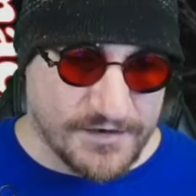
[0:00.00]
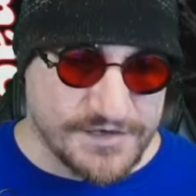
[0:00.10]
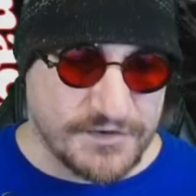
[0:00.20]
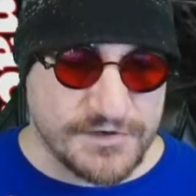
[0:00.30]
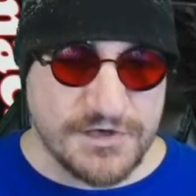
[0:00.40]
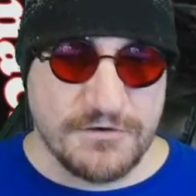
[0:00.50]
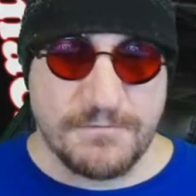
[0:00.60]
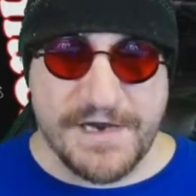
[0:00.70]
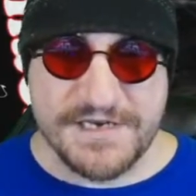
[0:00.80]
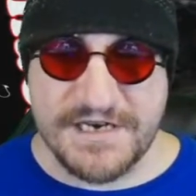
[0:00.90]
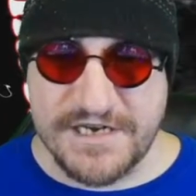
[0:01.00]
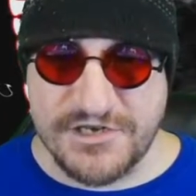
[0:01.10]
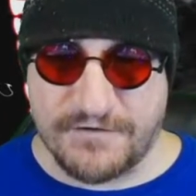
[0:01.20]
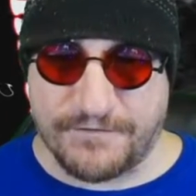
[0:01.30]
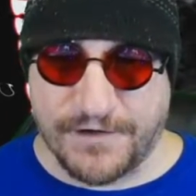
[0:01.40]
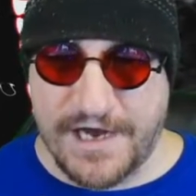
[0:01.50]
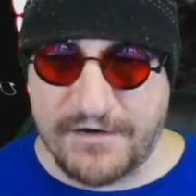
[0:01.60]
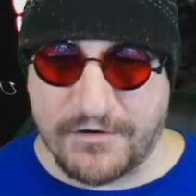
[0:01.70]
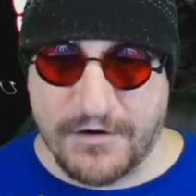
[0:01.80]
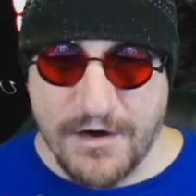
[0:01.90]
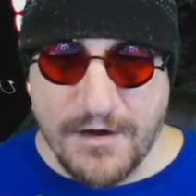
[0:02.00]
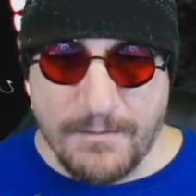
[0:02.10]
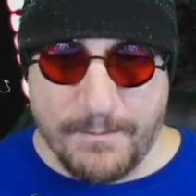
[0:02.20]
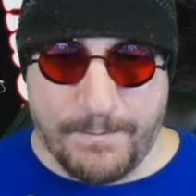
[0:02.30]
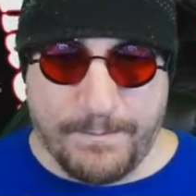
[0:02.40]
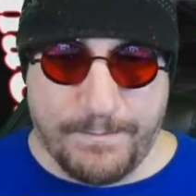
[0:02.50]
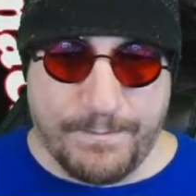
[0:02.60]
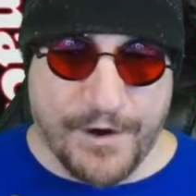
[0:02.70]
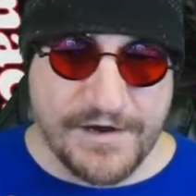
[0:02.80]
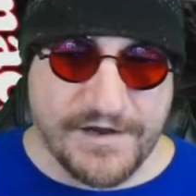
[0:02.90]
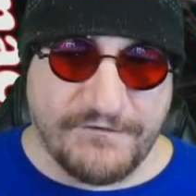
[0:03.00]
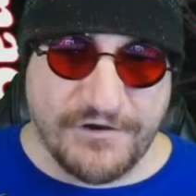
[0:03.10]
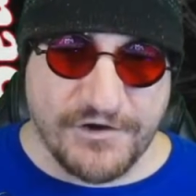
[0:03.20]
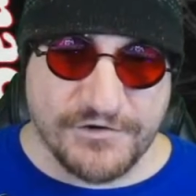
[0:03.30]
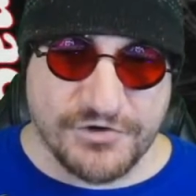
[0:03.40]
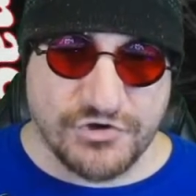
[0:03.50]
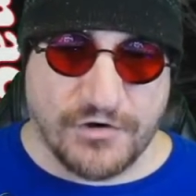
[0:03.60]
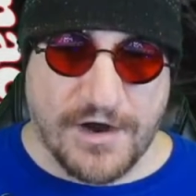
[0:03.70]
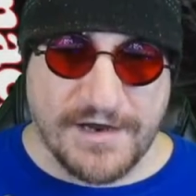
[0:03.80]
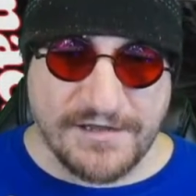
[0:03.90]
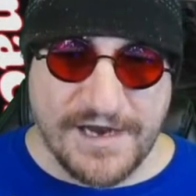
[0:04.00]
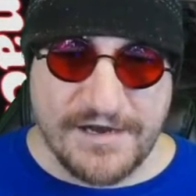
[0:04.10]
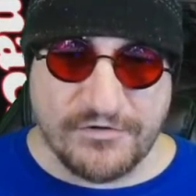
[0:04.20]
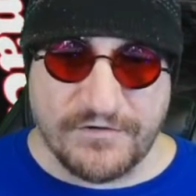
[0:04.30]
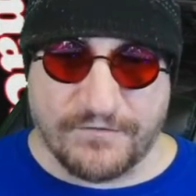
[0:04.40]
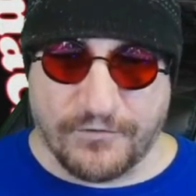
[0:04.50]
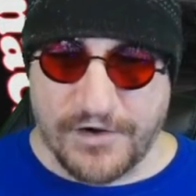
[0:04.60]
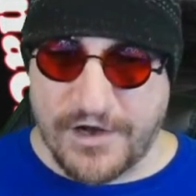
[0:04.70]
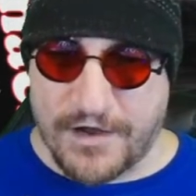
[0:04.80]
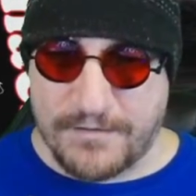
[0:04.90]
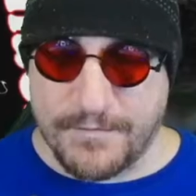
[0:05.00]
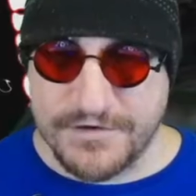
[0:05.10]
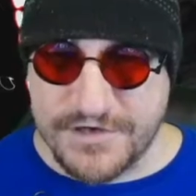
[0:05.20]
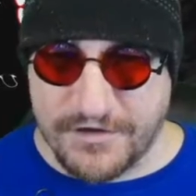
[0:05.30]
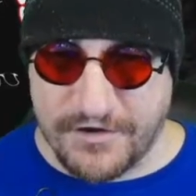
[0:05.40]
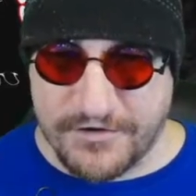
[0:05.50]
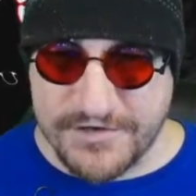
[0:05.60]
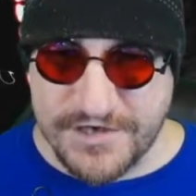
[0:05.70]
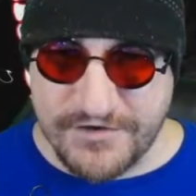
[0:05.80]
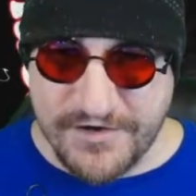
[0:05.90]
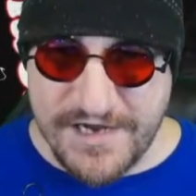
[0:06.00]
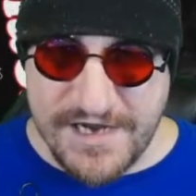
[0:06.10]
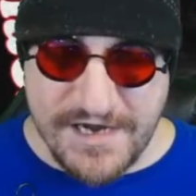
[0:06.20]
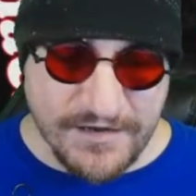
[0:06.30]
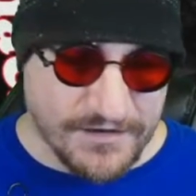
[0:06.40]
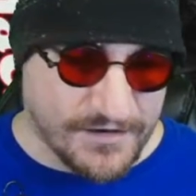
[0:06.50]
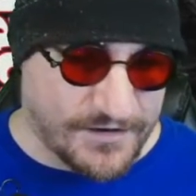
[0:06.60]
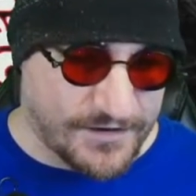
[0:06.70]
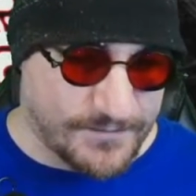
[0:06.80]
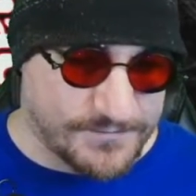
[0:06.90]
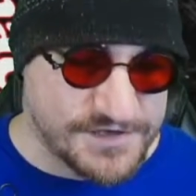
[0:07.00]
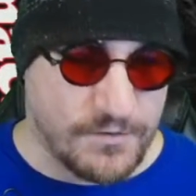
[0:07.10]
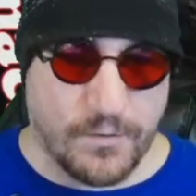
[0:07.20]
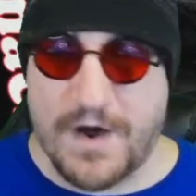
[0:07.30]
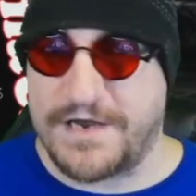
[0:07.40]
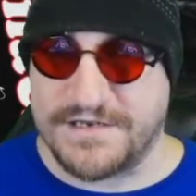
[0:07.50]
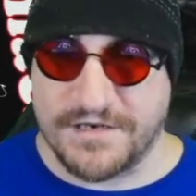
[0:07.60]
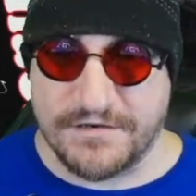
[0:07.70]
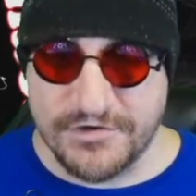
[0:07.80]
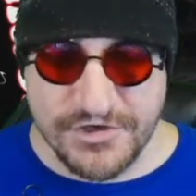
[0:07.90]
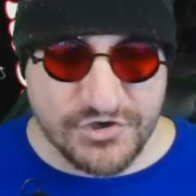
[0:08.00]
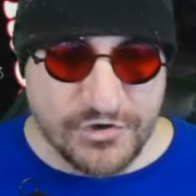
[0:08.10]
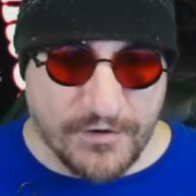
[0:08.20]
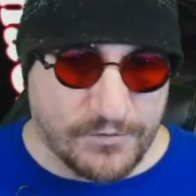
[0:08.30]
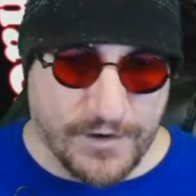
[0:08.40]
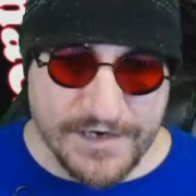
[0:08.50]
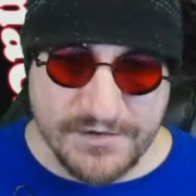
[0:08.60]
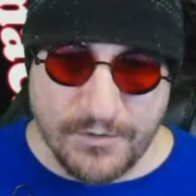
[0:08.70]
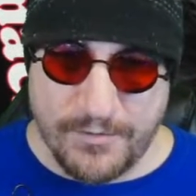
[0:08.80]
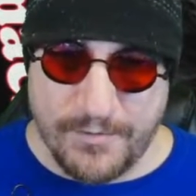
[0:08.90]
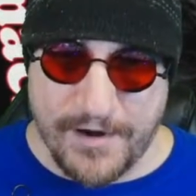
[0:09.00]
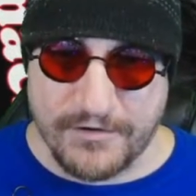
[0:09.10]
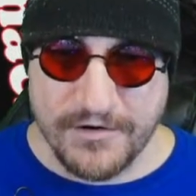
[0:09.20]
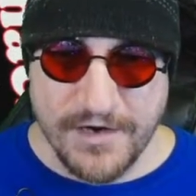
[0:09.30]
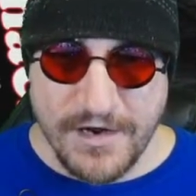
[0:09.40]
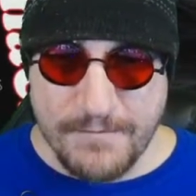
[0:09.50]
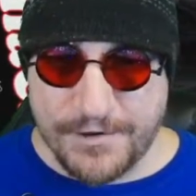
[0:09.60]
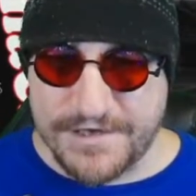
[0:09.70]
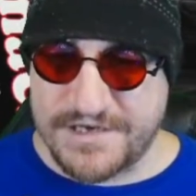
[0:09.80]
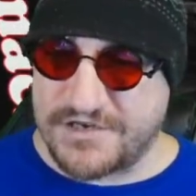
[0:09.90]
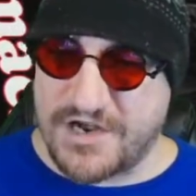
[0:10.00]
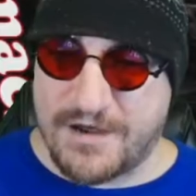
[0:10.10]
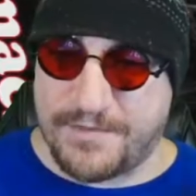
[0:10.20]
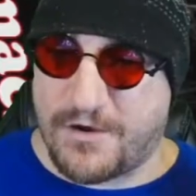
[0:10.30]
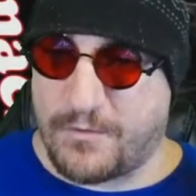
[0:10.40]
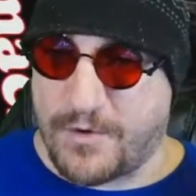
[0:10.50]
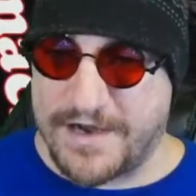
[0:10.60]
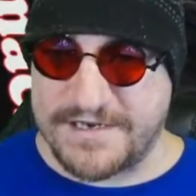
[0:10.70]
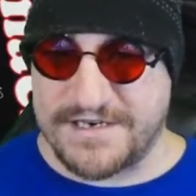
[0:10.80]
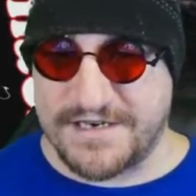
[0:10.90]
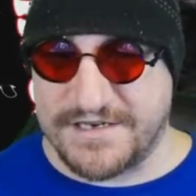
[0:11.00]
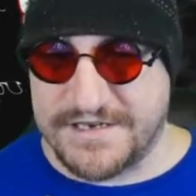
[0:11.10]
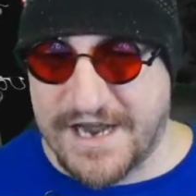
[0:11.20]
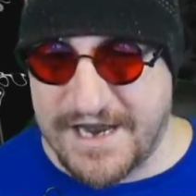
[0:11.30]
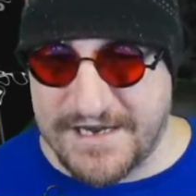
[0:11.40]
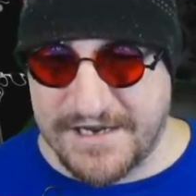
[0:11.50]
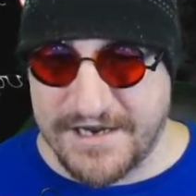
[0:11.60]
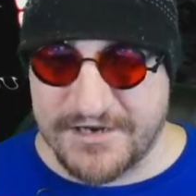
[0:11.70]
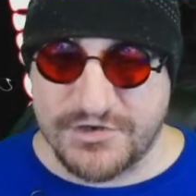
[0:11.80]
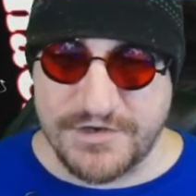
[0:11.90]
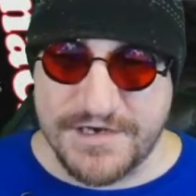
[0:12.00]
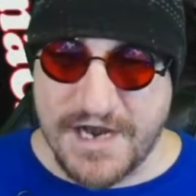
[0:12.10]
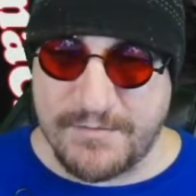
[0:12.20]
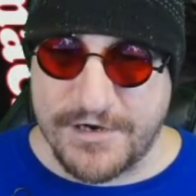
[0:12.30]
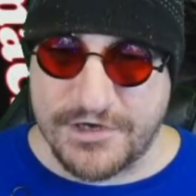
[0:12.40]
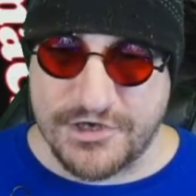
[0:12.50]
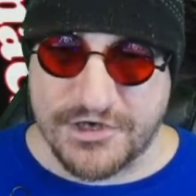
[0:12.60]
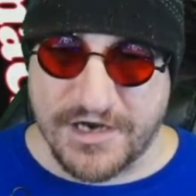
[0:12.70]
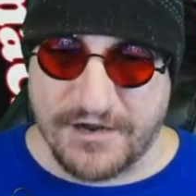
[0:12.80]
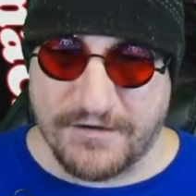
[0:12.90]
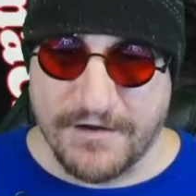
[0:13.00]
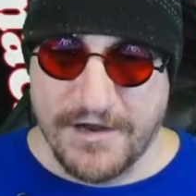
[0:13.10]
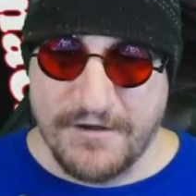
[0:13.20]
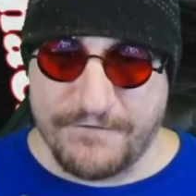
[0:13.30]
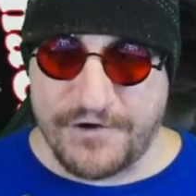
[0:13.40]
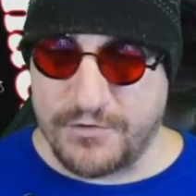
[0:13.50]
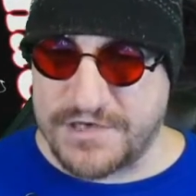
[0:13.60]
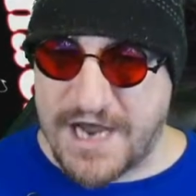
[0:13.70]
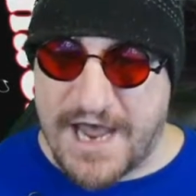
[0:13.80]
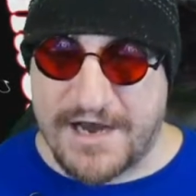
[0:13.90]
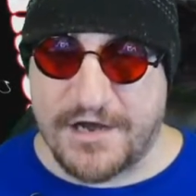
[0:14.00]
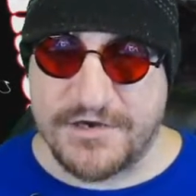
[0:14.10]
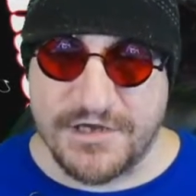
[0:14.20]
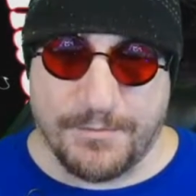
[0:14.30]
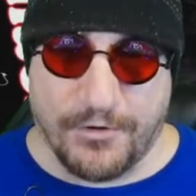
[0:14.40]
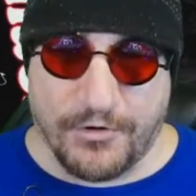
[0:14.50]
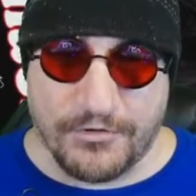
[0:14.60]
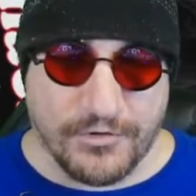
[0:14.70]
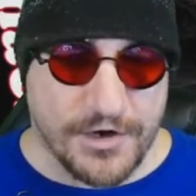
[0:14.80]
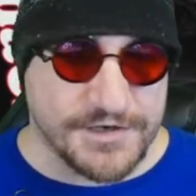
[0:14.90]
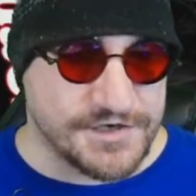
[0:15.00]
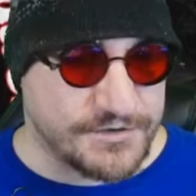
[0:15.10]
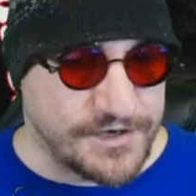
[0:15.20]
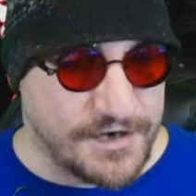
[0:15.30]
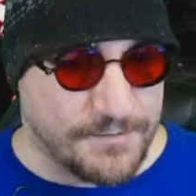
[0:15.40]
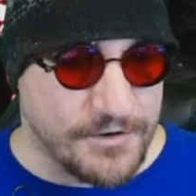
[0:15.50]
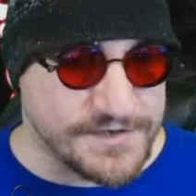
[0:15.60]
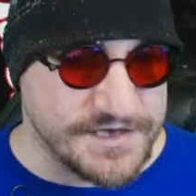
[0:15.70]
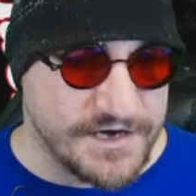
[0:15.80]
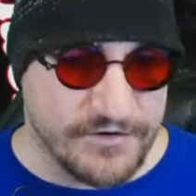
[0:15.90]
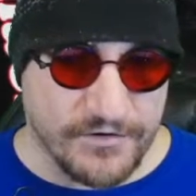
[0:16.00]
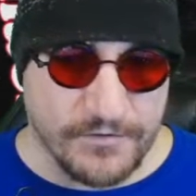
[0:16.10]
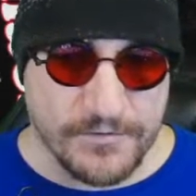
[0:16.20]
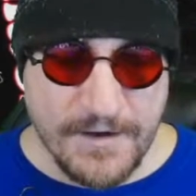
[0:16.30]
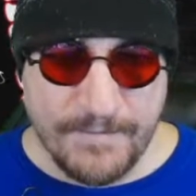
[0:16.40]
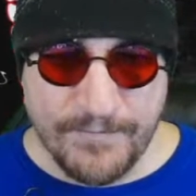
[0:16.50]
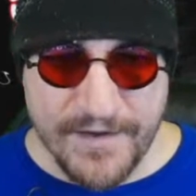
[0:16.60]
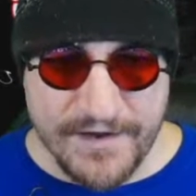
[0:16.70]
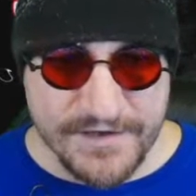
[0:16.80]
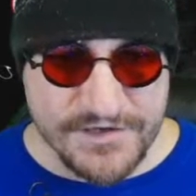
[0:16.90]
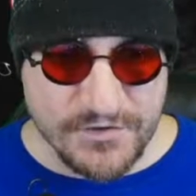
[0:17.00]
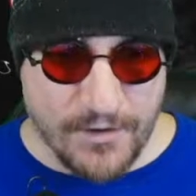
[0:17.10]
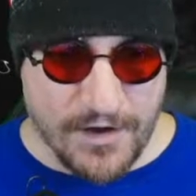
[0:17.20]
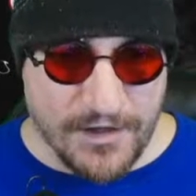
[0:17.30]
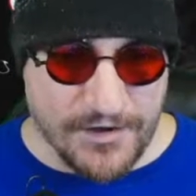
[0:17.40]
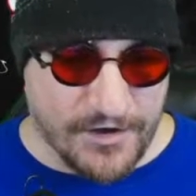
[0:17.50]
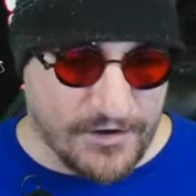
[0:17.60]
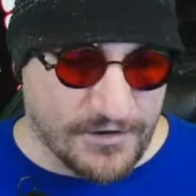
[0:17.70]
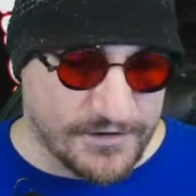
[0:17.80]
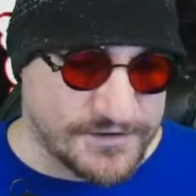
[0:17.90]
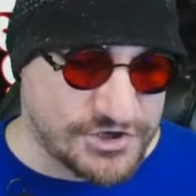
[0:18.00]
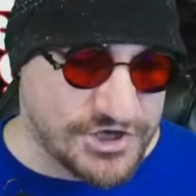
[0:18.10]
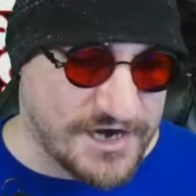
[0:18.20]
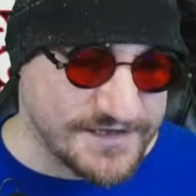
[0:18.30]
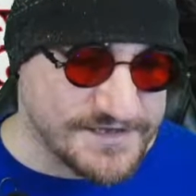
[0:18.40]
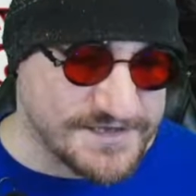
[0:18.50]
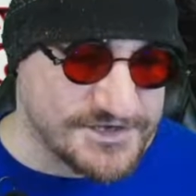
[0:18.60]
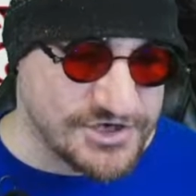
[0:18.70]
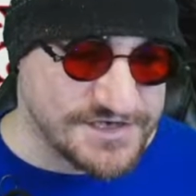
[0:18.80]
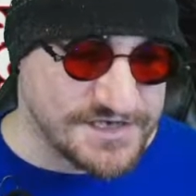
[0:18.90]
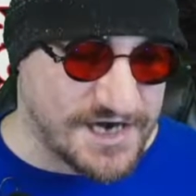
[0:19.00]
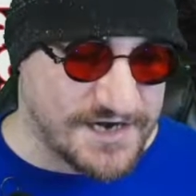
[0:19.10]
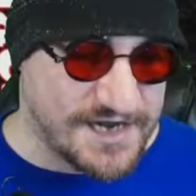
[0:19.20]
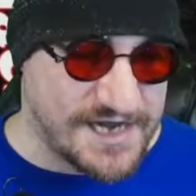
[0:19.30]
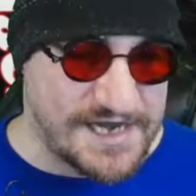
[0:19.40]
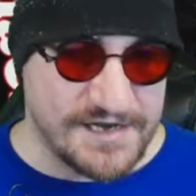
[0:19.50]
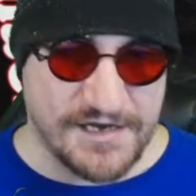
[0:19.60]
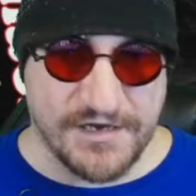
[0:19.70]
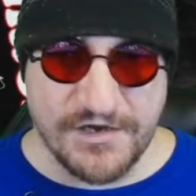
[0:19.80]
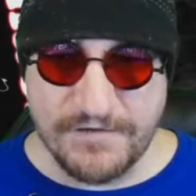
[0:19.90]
Uh, so two makes it easier for later, but if you're drawing later, you've already gotten most of the cards that you need. Um, so Wizen, just drawing with Wizen would be better. Plus, on top of that, Wizen is adding extra damage uh, for you to add onto the board or onto the opposing hero. Uh, so all in all, Chalice is just not a